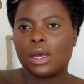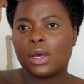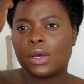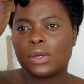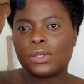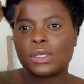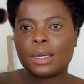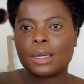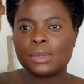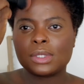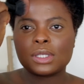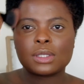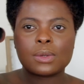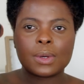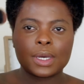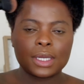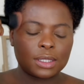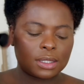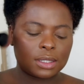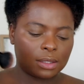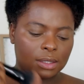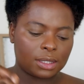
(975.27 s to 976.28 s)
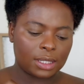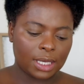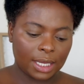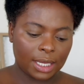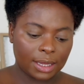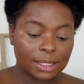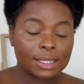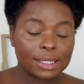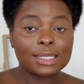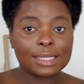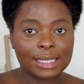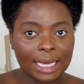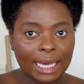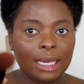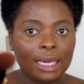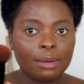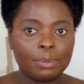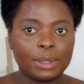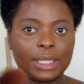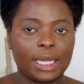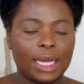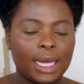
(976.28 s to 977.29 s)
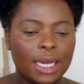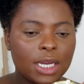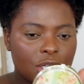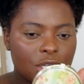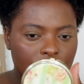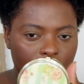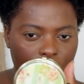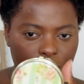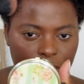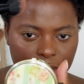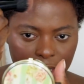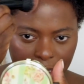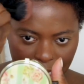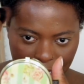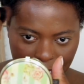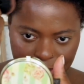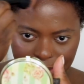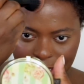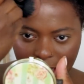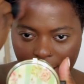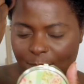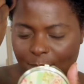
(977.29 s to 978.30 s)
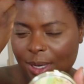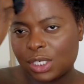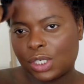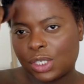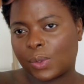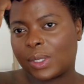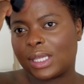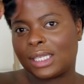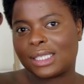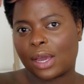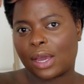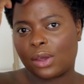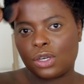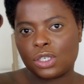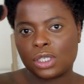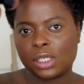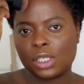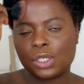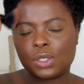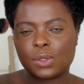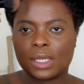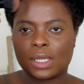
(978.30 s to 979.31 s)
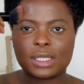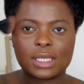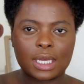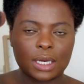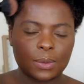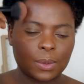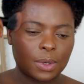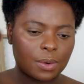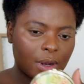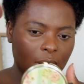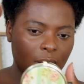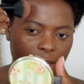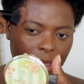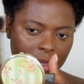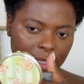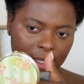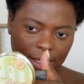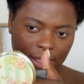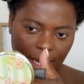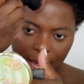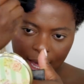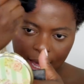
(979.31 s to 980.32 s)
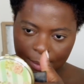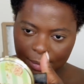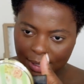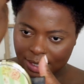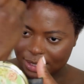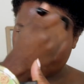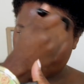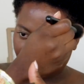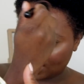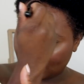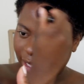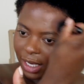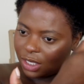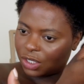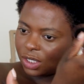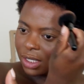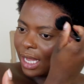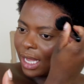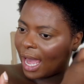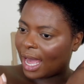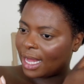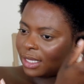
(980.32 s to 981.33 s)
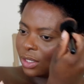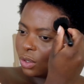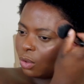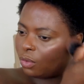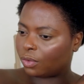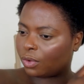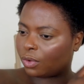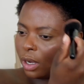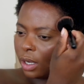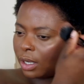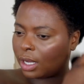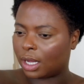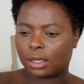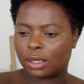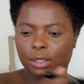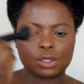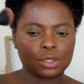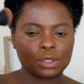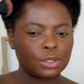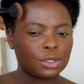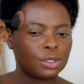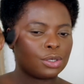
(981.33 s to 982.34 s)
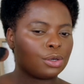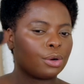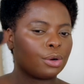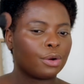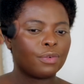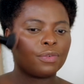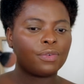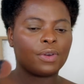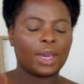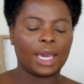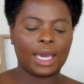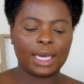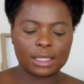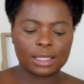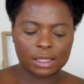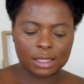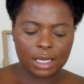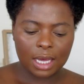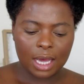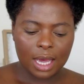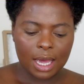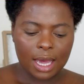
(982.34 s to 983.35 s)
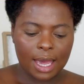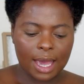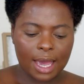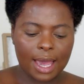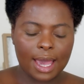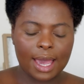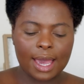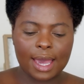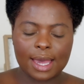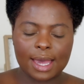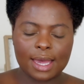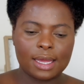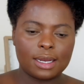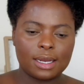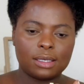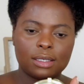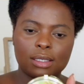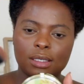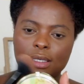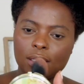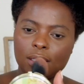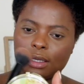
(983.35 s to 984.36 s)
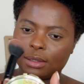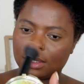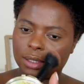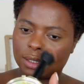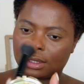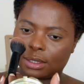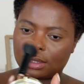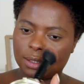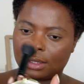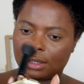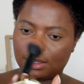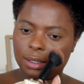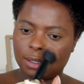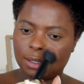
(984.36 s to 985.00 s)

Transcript: So I'm just going to take the same blush. Yes, I've been doing this. I usually do this anyway regardless because I feel like it just adds overall color to your face. And just